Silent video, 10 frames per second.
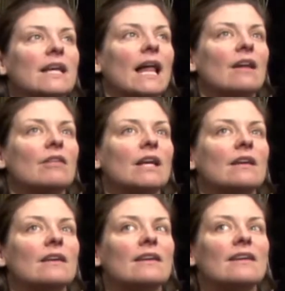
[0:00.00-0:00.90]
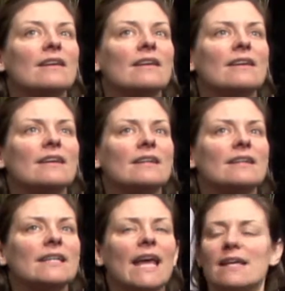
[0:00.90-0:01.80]
have sort of come quite a long
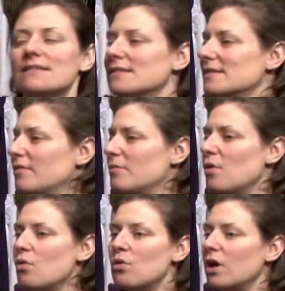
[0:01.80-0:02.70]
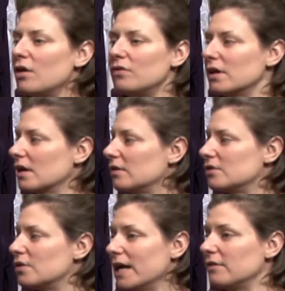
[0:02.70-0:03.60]
way. Guests from all over the
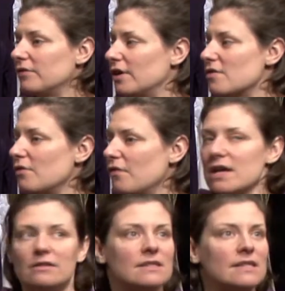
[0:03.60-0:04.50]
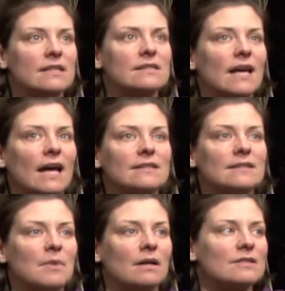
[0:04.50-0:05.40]
country and further afield sit scattered
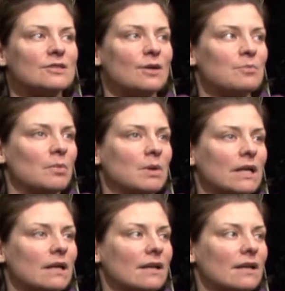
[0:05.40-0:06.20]
amongst your public